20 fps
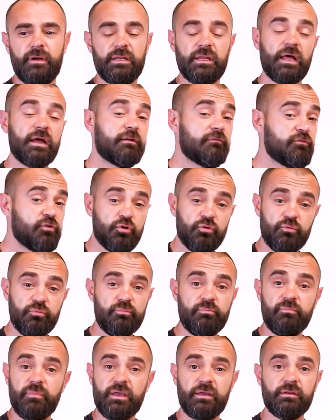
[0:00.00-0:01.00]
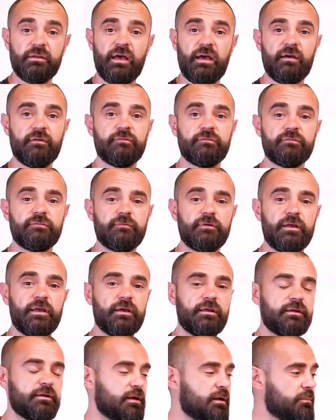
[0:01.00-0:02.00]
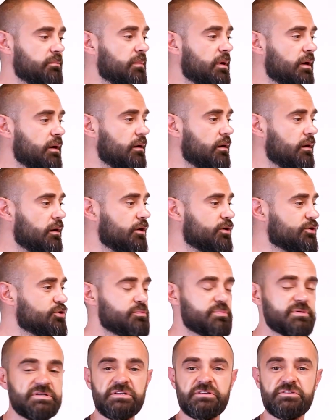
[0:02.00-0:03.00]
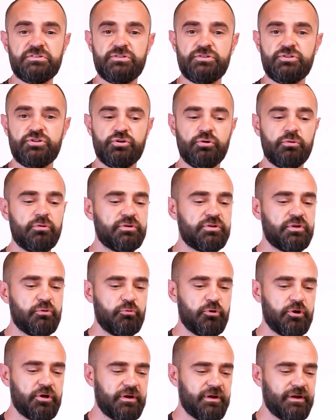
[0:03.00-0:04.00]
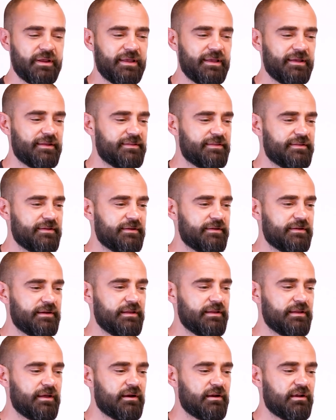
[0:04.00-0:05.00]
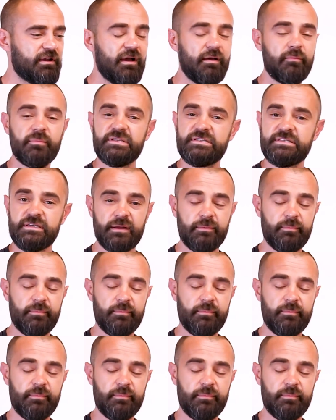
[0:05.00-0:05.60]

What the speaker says: a lot of you may laugh, and I'm 100% sure that we're going to get a lot of comments,